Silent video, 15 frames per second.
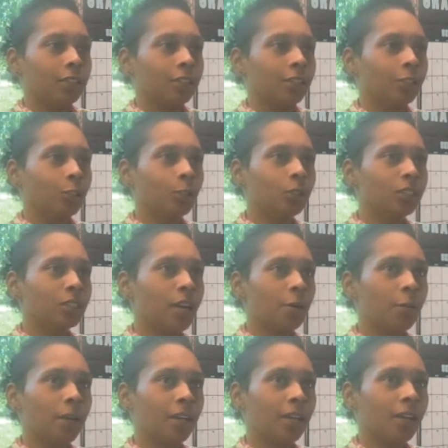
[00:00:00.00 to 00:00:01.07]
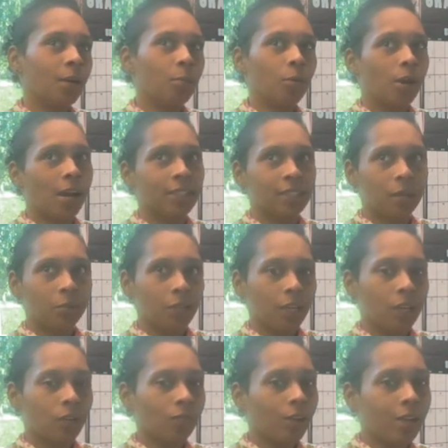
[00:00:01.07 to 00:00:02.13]
as soon as I wake up or as I'm
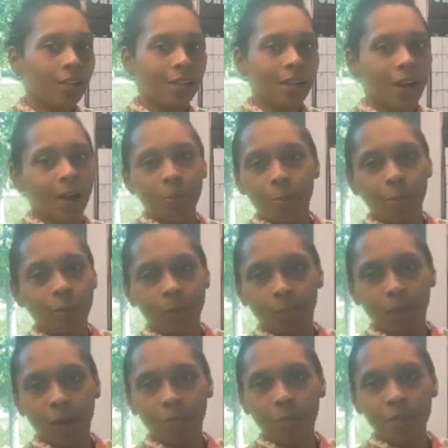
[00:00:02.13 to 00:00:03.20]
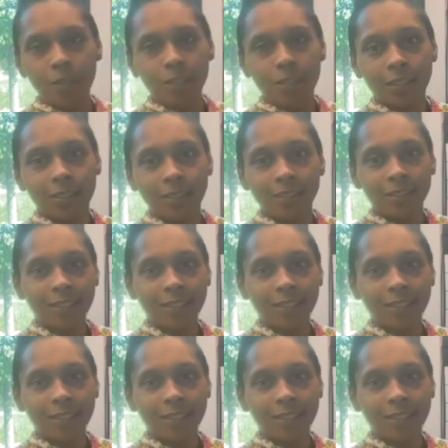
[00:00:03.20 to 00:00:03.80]
getting ready, I put on Bob Marley.